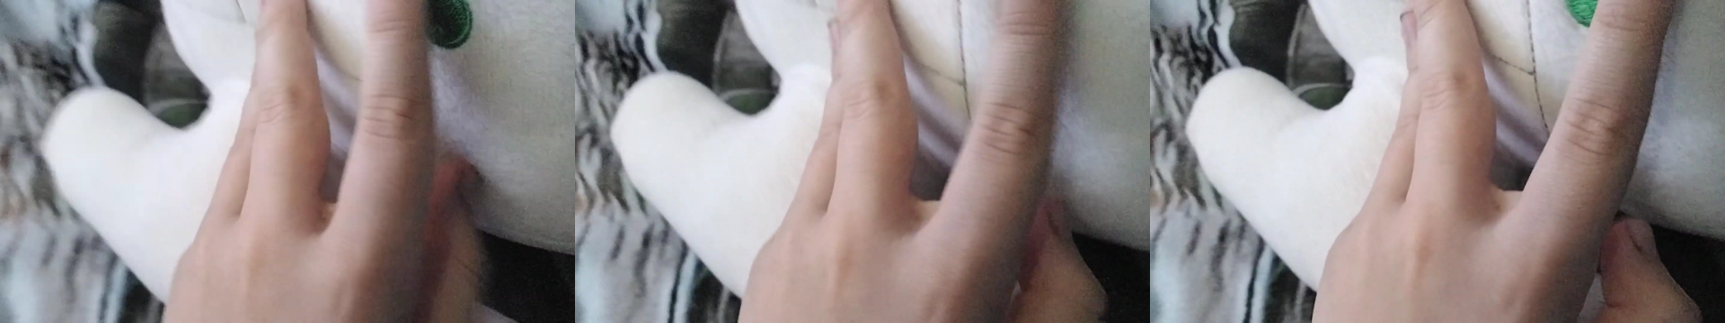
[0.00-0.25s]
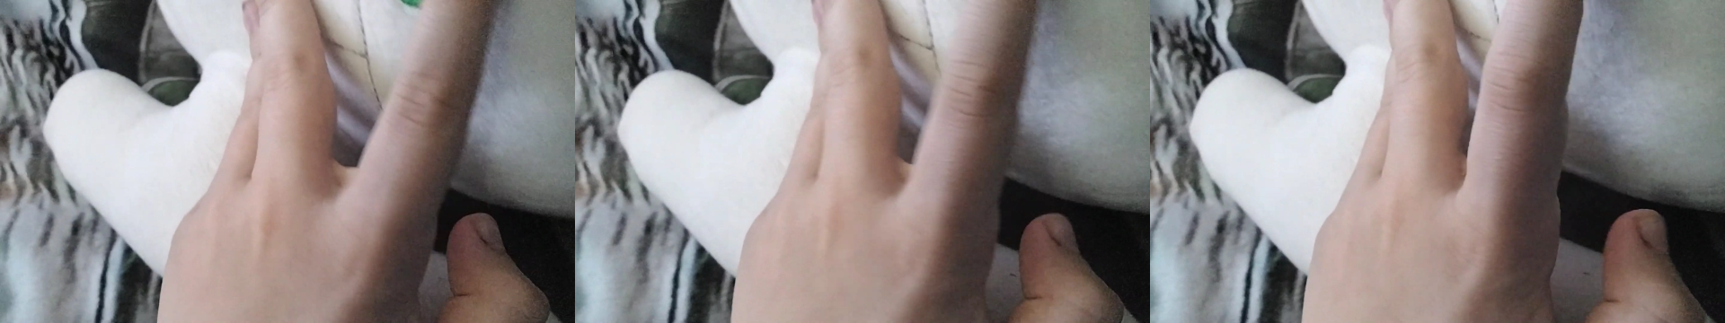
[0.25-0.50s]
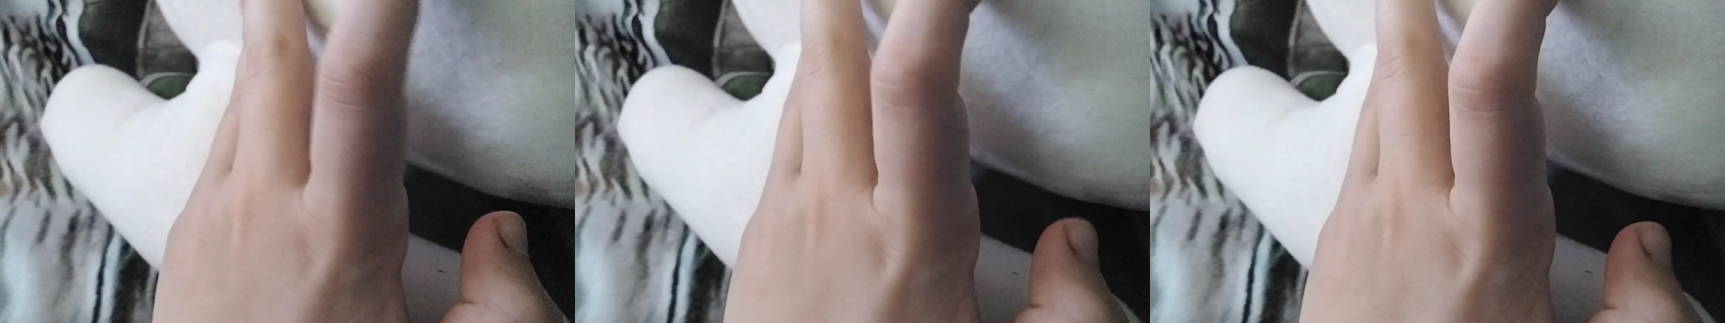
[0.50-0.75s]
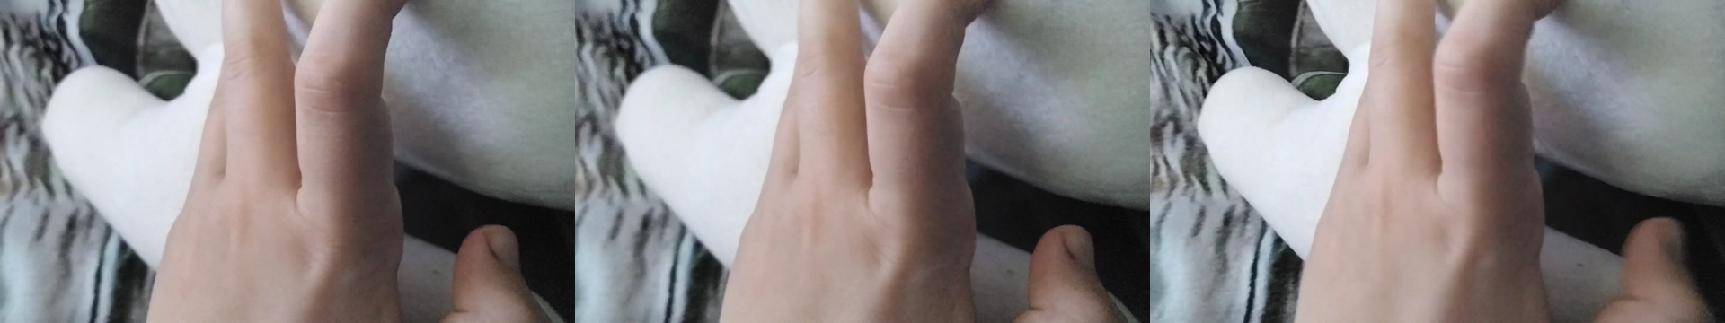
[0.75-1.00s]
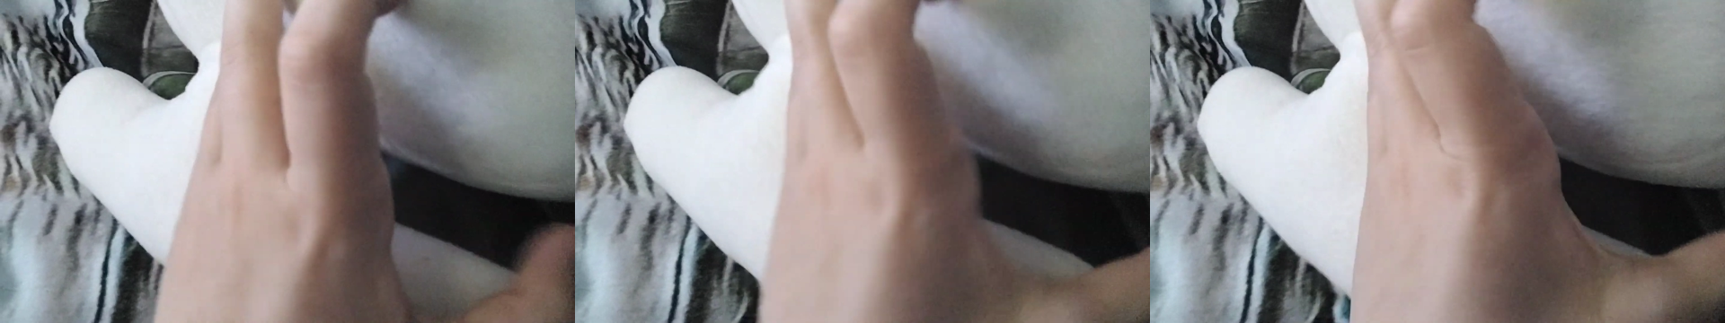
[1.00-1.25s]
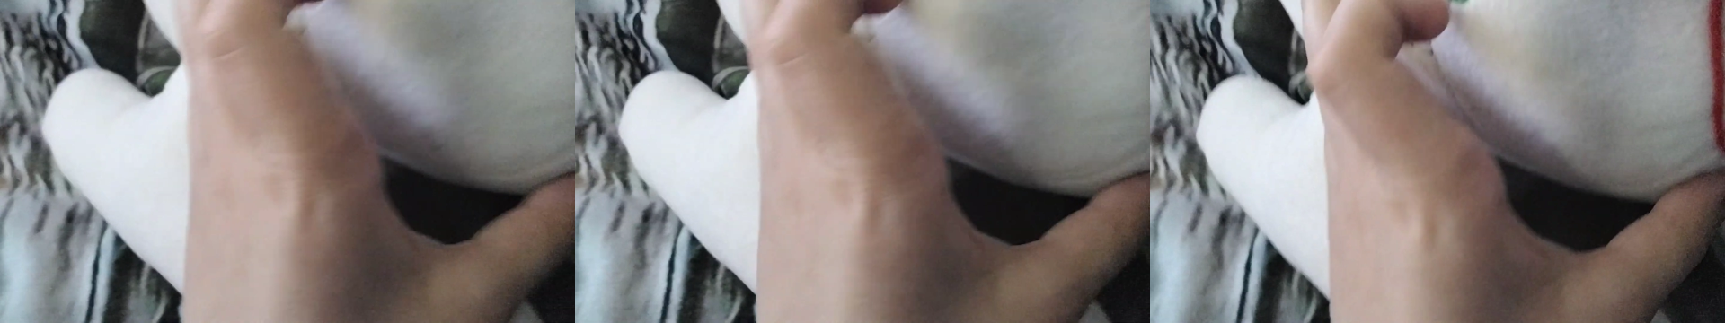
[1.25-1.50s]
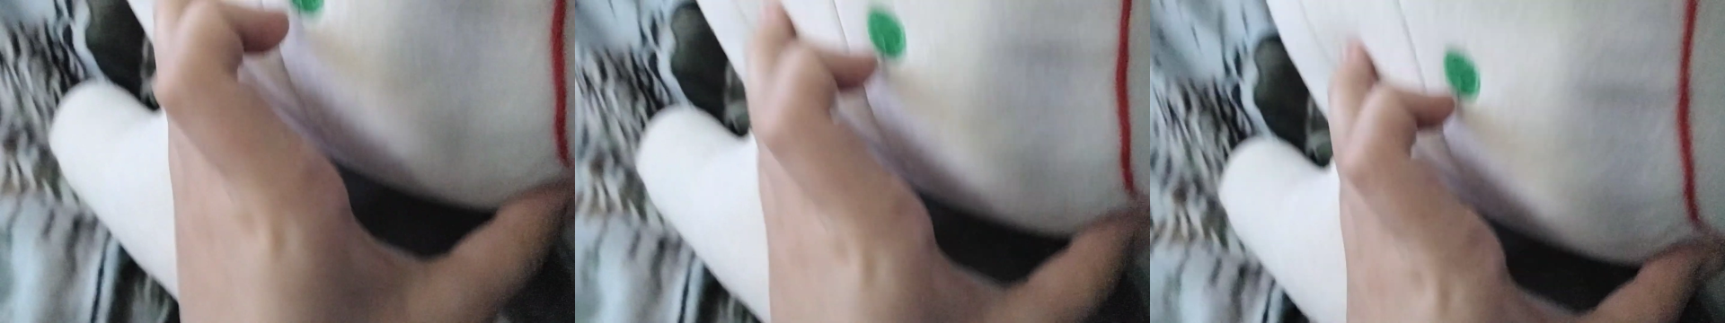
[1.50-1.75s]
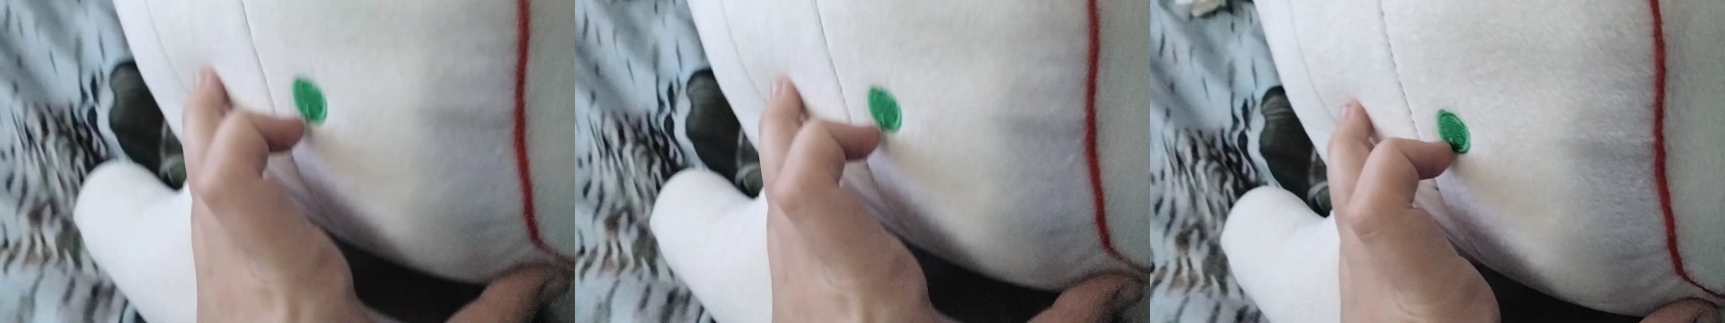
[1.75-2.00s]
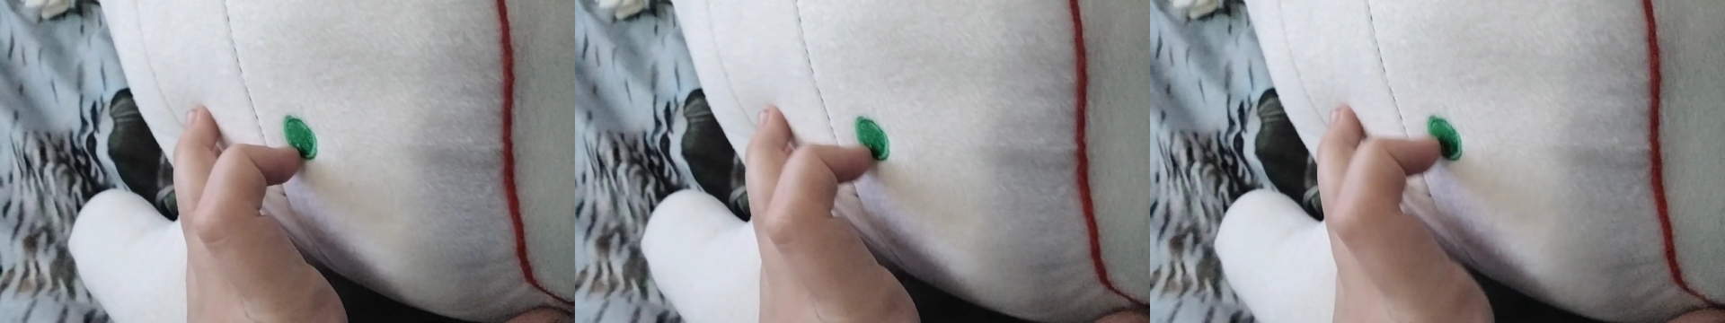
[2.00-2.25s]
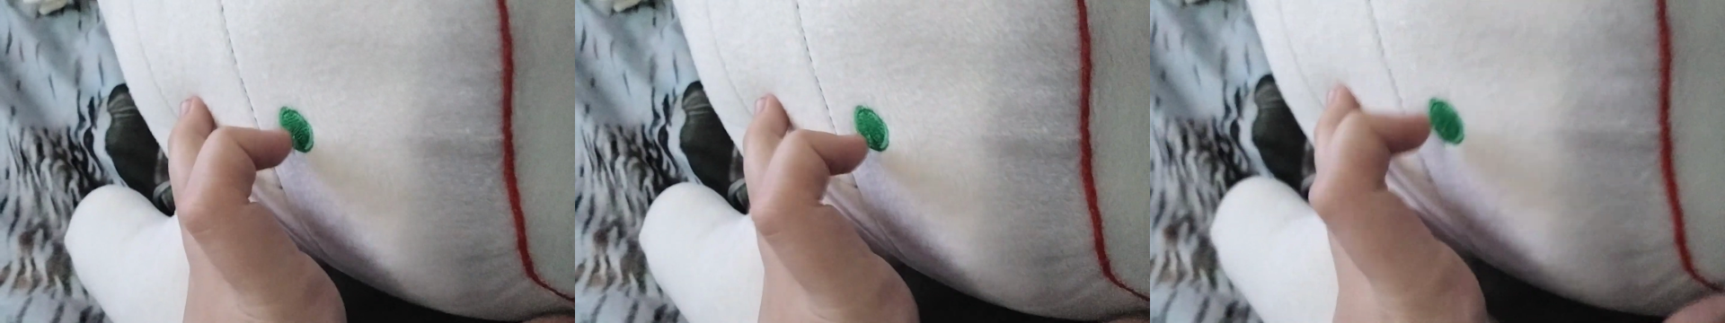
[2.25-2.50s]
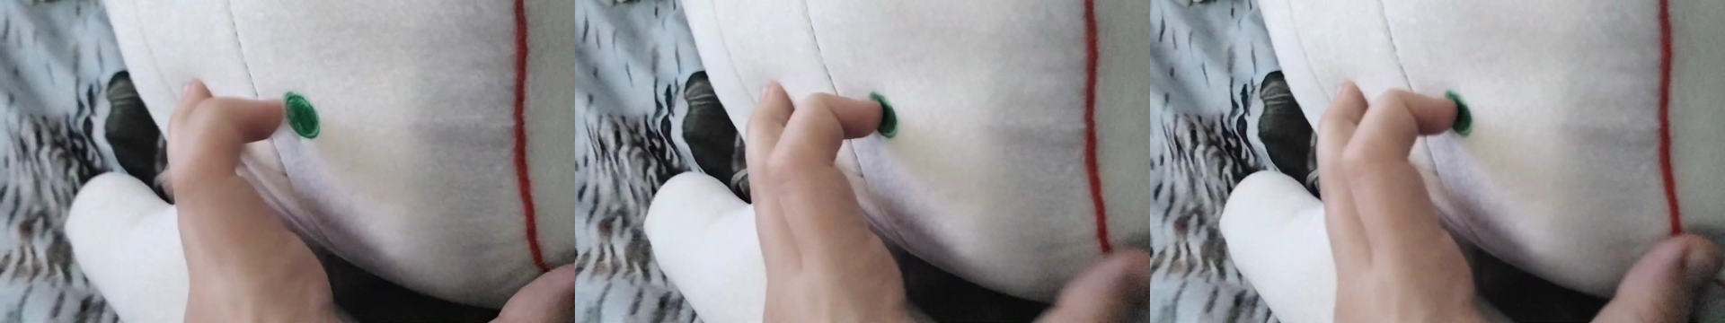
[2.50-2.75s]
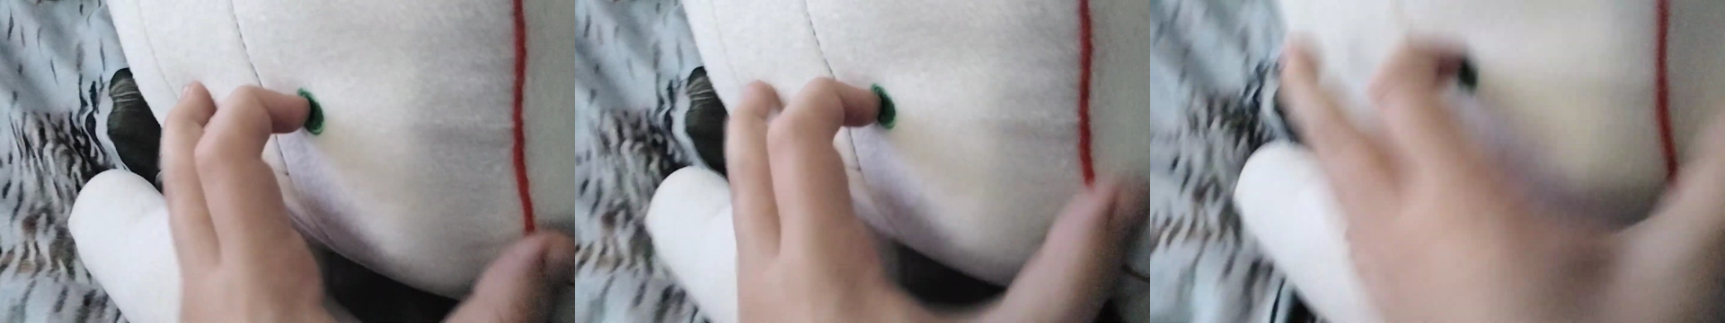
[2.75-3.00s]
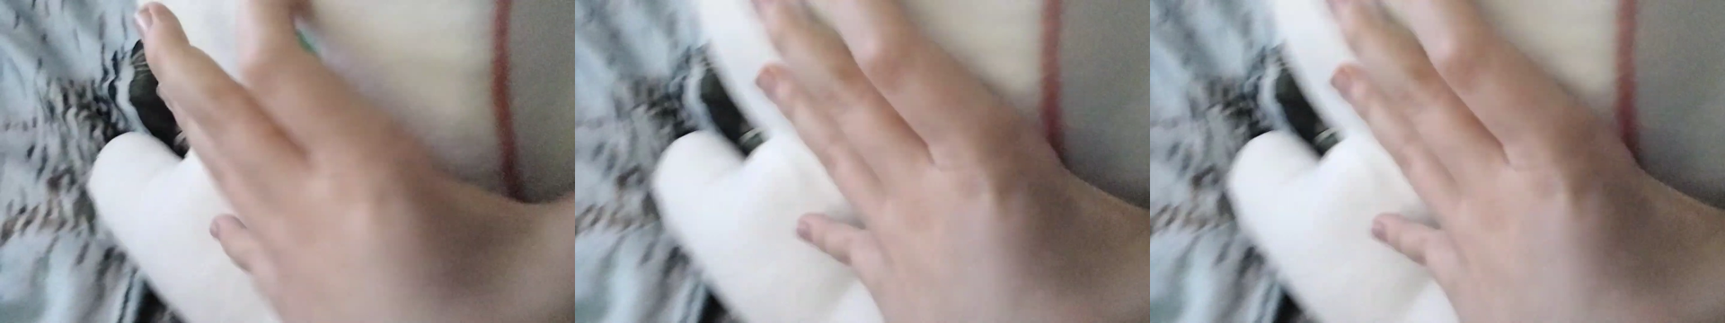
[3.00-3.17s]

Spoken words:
(no speaker visible)